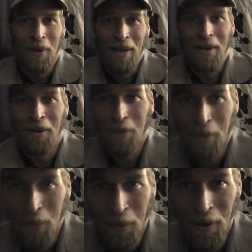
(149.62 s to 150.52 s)
you know,
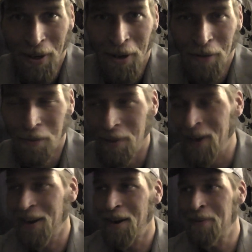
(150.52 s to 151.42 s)
where do you go from
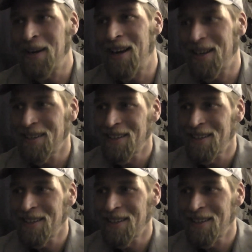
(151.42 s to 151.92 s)
there? I mean, I,